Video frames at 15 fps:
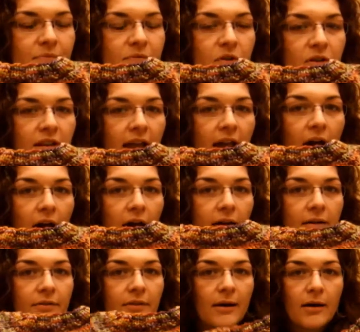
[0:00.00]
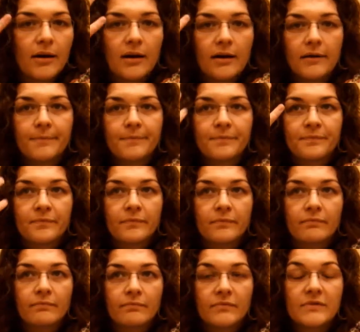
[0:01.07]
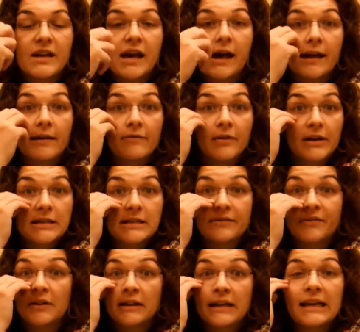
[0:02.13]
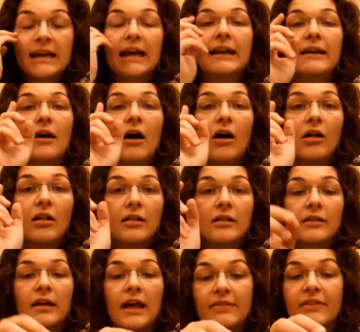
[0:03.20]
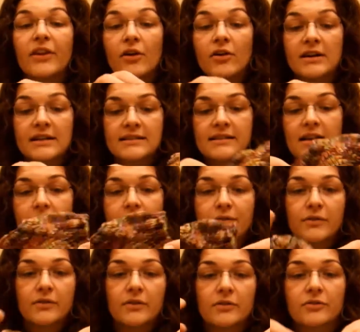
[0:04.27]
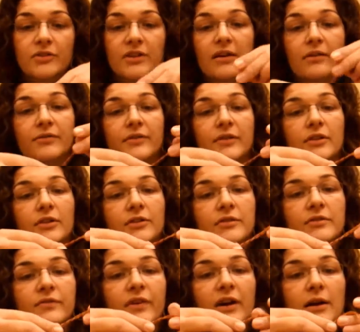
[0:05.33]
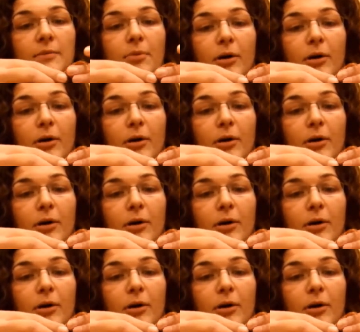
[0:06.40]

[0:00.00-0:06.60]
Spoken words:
took the dye very differently and the yarn itself looks very